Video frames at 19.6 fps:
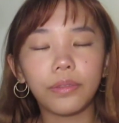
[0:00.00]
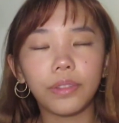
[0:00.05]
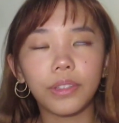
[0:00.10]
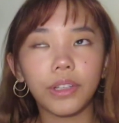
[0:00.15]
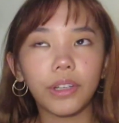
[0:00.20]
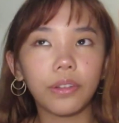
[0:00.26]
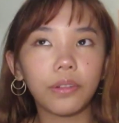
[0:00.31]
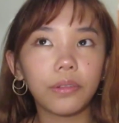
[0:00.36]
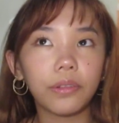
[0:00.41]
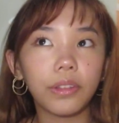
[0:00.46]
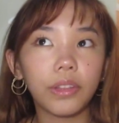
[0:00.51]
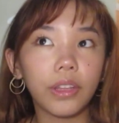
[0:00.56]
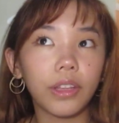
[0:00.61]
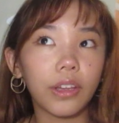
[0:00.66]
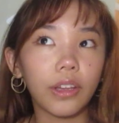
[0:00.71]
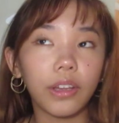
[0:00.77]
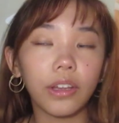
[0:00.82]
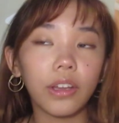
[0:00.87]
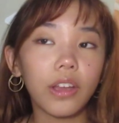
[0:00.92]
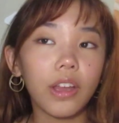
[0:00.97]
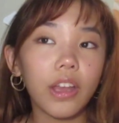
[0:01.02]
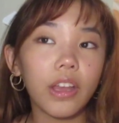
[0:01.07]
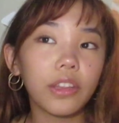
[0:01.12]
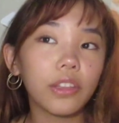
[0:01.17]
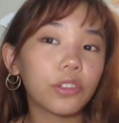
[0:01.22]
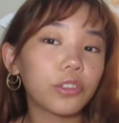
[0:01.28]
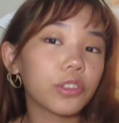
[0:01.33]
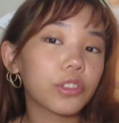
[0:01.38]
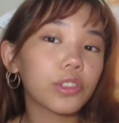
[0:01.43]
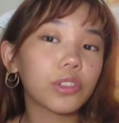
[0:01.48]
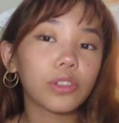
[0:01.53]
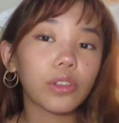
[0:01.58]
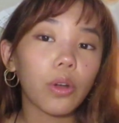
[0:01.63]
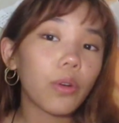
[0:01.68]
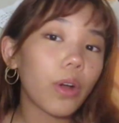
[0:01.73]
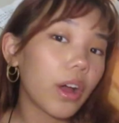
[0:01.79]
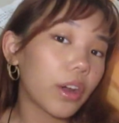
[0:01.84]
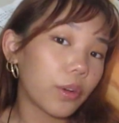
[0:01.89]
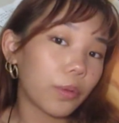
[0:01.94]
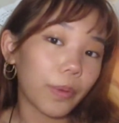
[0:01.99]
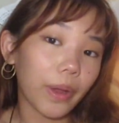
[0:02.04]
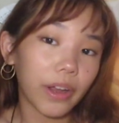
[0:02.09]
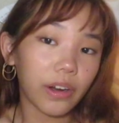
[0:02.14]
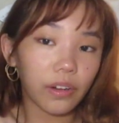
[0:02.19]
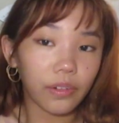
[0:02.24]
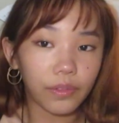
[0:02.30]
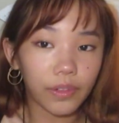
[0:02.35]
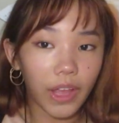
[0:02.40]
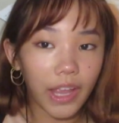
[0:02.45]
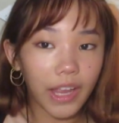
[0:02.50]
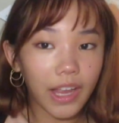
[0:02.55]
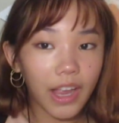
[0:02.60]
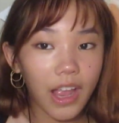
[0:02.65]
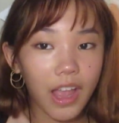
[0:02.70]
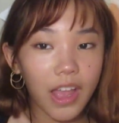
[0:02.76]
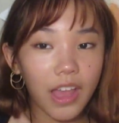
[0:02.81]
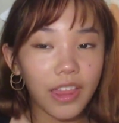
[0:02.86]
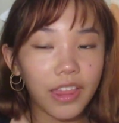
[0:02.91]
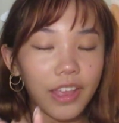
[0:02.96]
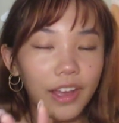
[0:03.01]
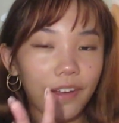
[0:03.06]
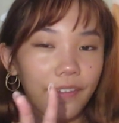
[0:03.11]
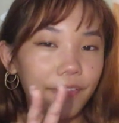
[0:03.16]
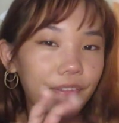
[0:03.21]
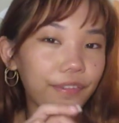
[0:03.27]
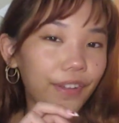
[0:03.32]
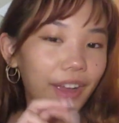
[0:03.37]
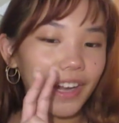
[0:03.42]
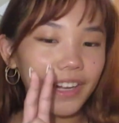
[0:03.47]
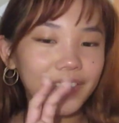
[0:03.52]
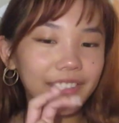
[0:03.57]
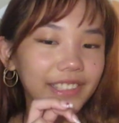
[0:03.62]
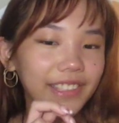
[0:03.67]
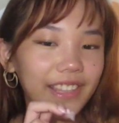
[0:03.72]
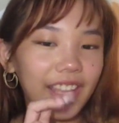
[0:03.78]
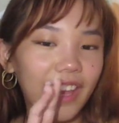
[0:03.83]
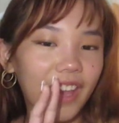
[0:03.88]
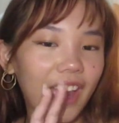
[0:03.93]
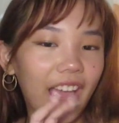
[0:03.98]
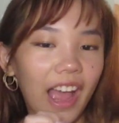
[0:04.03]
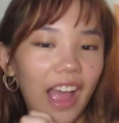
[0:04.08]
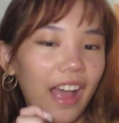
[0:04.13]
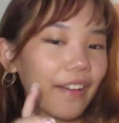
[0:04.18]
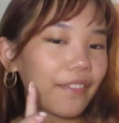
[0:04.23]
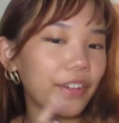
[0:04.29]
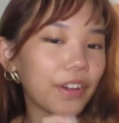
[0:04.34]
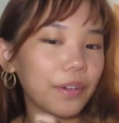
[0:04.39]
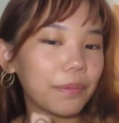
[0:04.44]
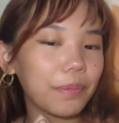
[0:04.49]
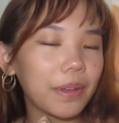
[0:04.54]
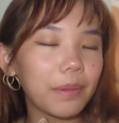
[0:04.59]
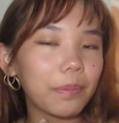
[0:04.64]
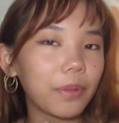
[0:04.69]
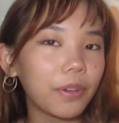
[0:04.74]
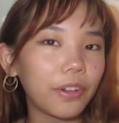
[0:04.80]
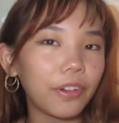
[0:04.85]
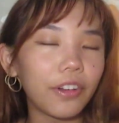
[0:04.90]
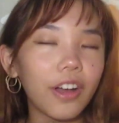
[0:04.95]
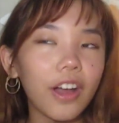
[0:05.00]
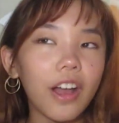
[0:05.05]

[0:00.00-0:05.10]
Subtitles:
you know, they're just so unaware of like the effect they have on people.